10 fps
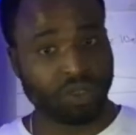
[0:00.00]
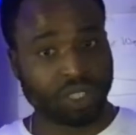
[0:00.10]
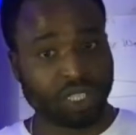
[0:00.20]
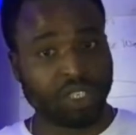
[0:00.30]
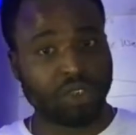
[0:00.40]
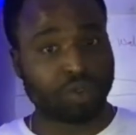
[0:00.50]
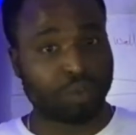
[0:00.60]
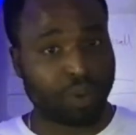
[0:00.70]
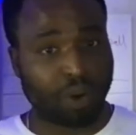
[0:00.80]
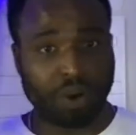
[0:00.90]
Does she need you to
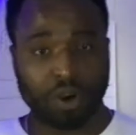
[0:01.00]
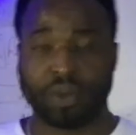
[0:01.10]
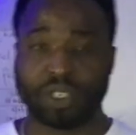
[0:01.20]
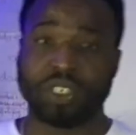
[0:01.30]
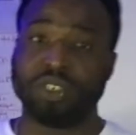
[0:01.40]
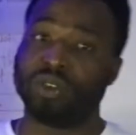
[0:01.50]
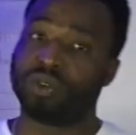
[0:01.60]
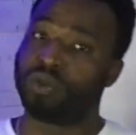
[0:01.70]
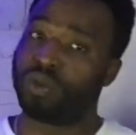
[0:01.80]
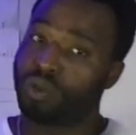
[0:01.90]
bulk up? Does she need you
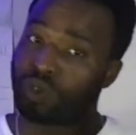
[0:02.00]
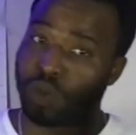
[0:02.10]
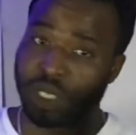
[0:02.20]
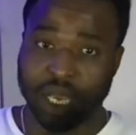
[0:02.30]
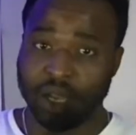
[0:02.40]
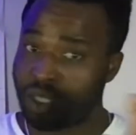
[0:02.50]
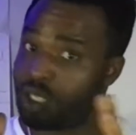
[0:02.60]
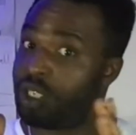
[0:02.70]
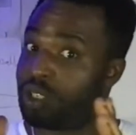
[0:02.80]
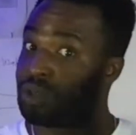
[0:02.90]
to lose weight? Does
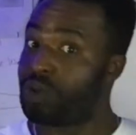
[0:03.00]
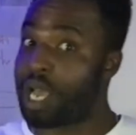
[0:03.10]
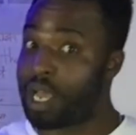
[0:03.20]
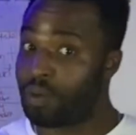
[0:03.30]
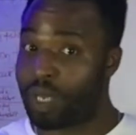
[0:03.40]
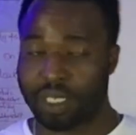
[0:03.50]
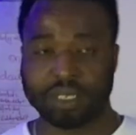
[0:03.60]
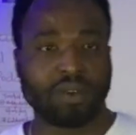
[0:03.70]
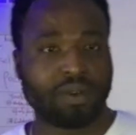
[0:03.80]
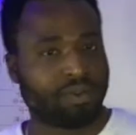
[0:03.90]
she need you to add weight?
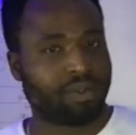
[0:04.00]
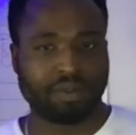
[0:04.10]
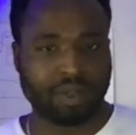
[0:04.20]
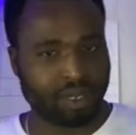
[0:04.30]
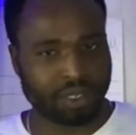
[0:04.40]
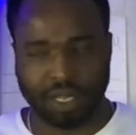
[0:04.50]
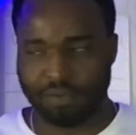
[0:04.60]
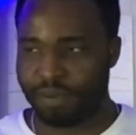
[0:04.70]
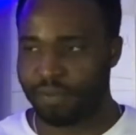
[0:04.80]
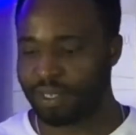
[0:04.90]
Girls
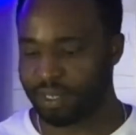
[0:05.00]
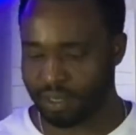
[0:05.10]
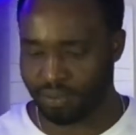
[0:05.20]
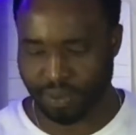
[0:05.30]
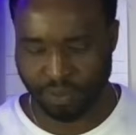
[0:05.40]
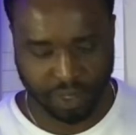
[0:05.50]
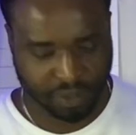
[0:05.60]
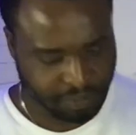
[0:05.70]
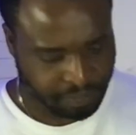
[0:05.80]
have preferences different ways.